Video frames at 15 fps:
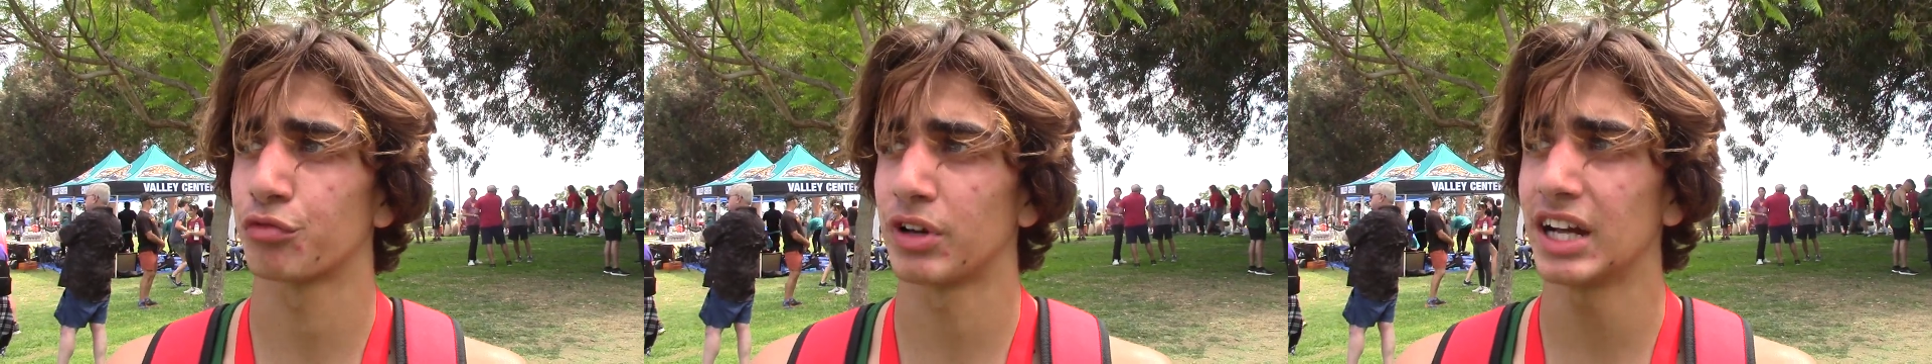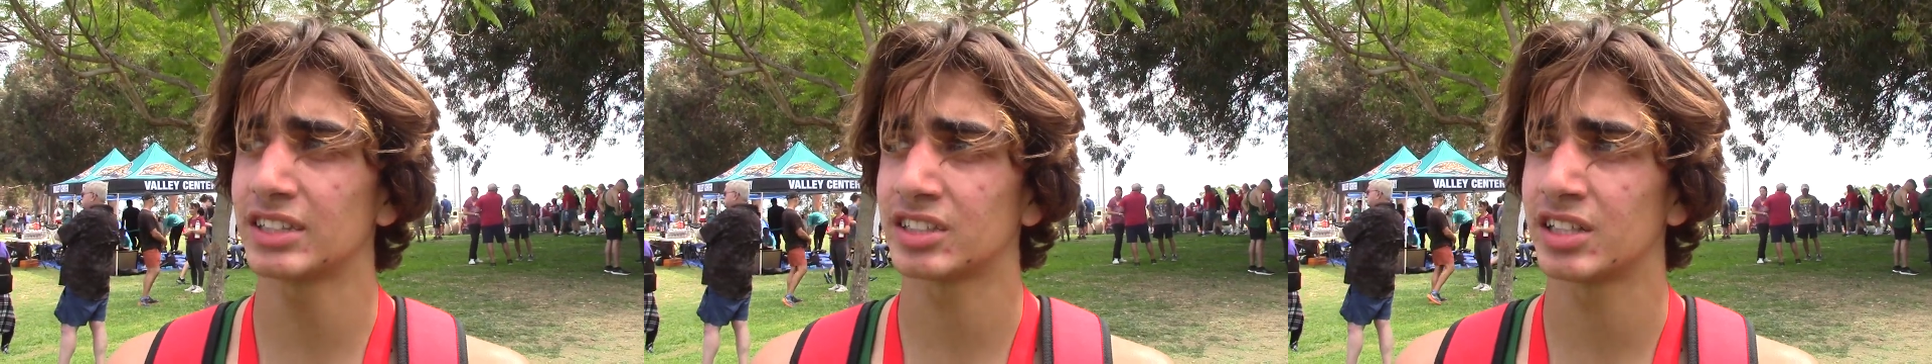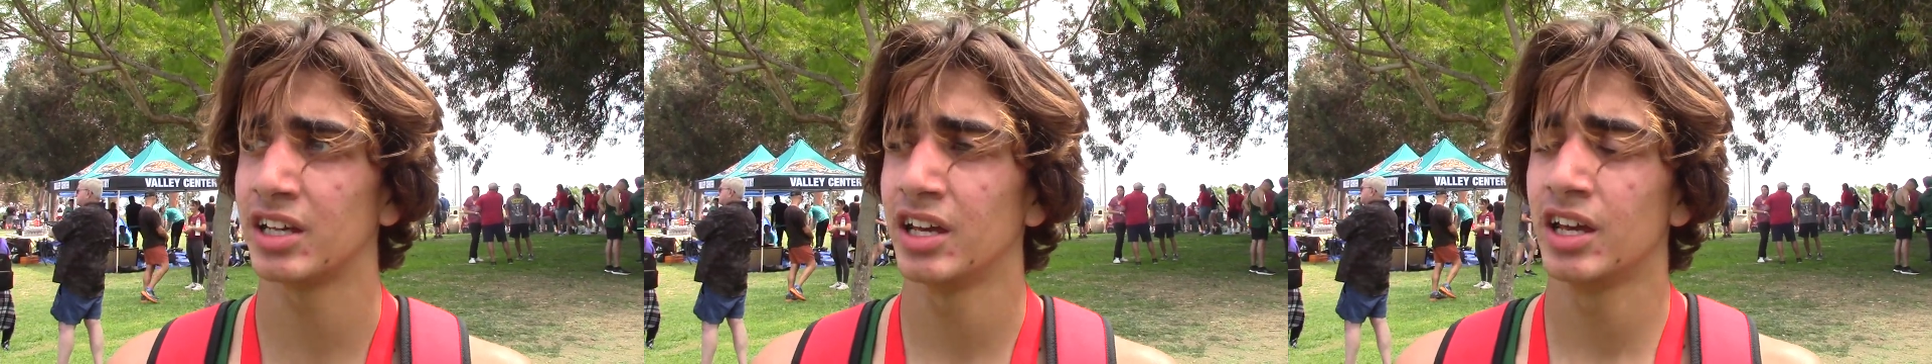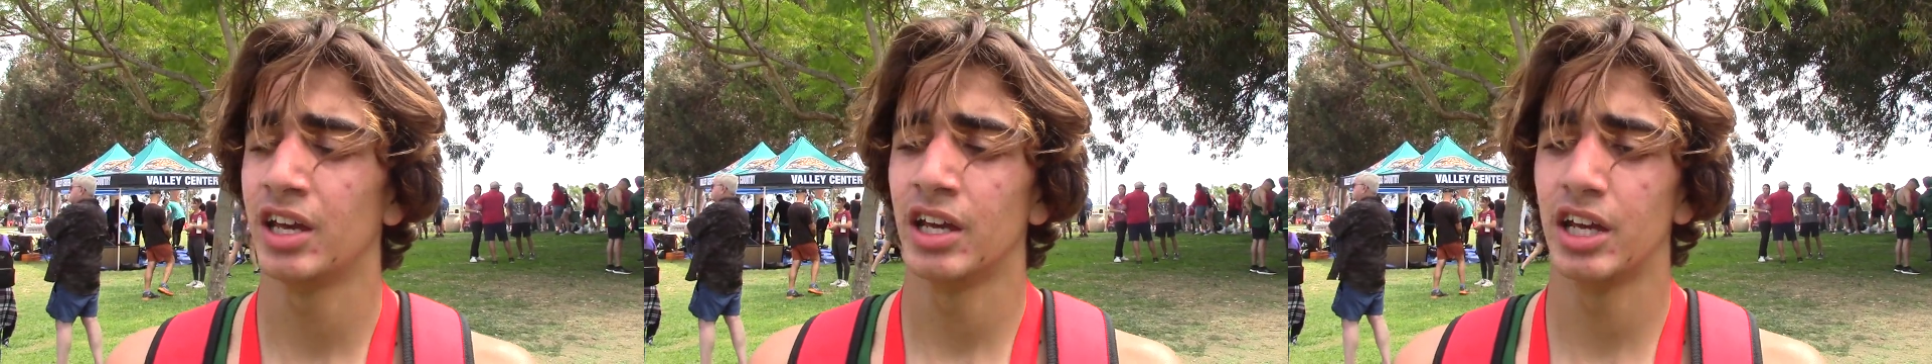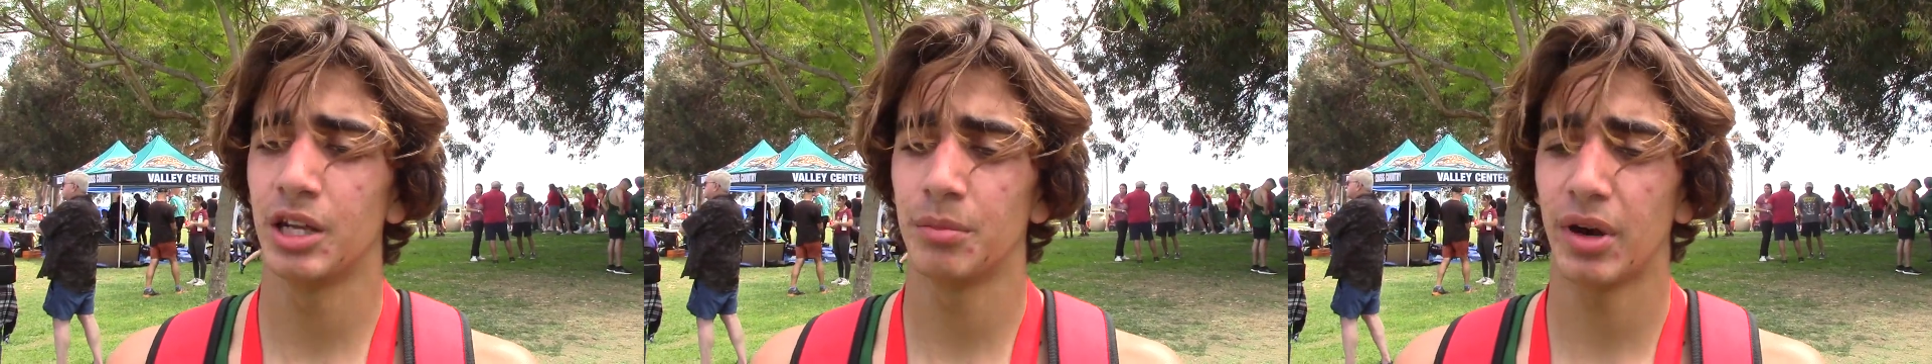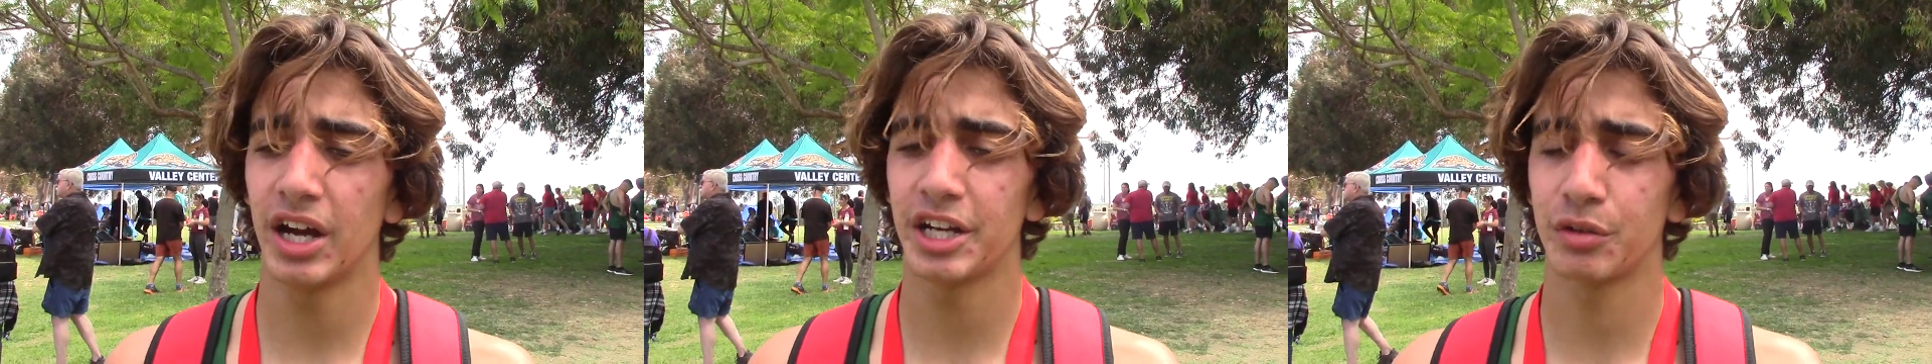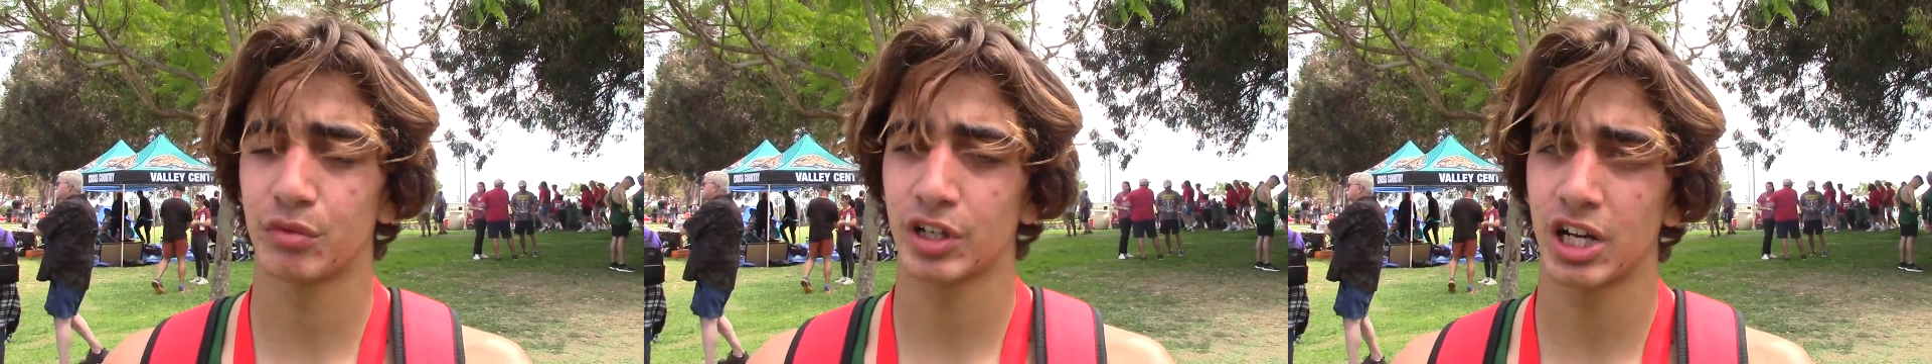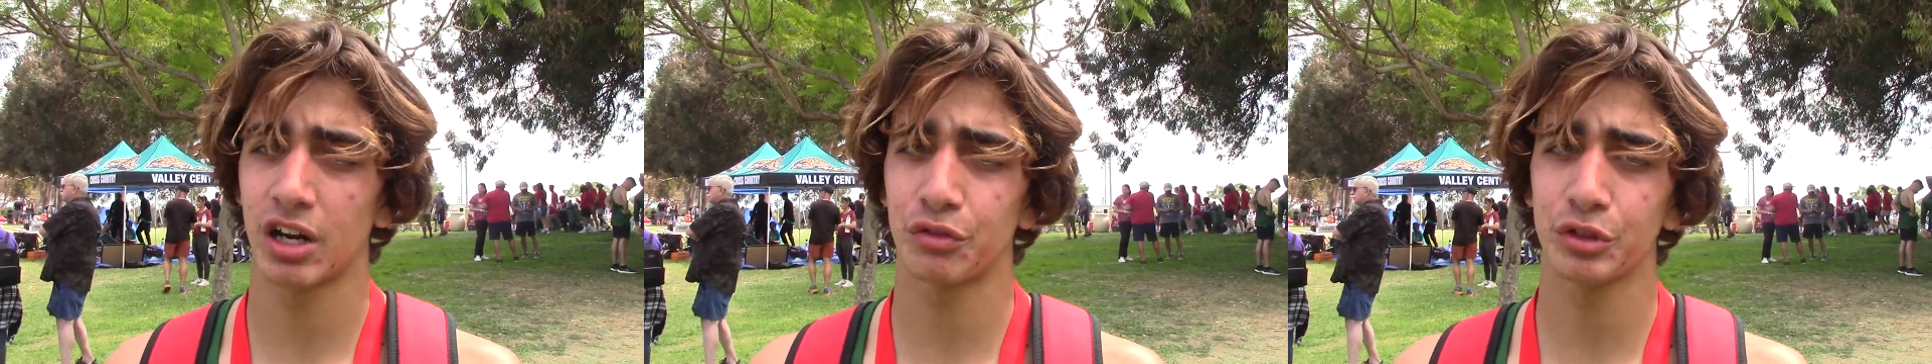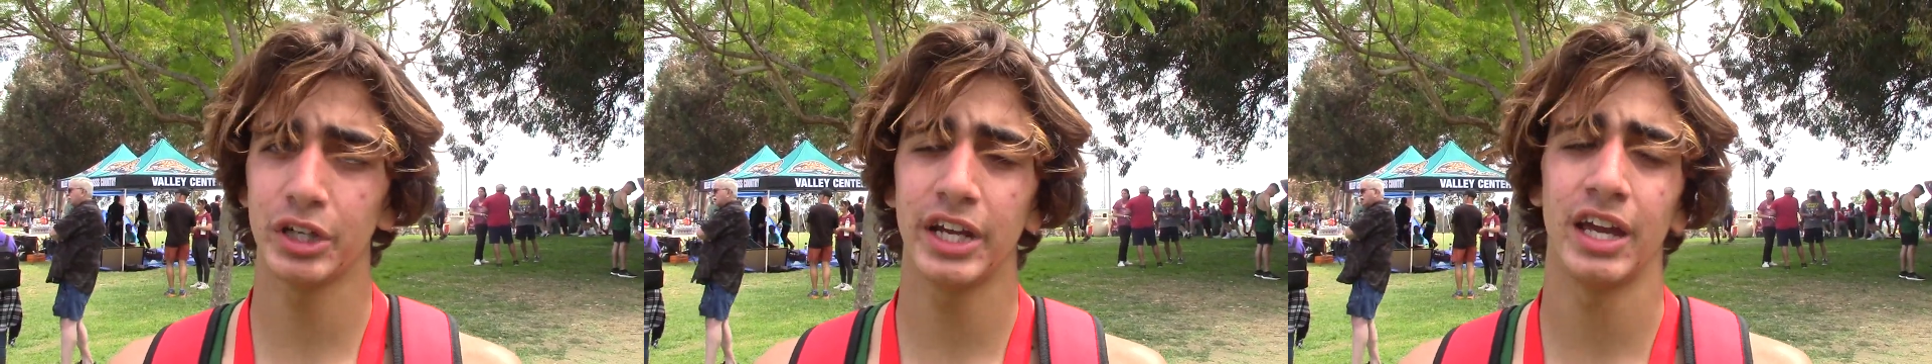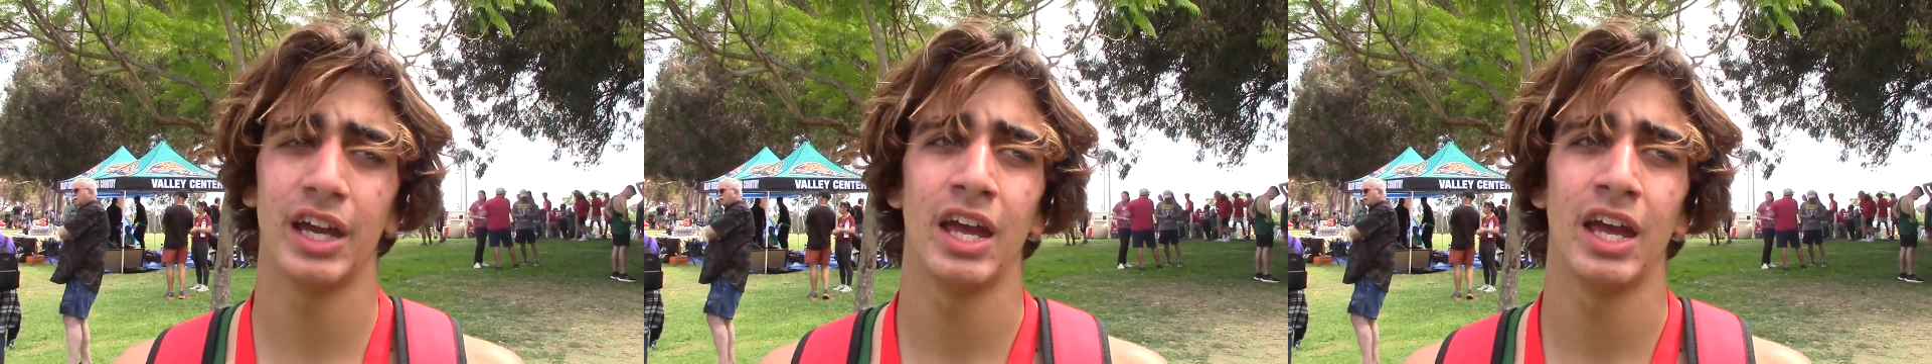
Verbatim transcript: rest in mind and recovery.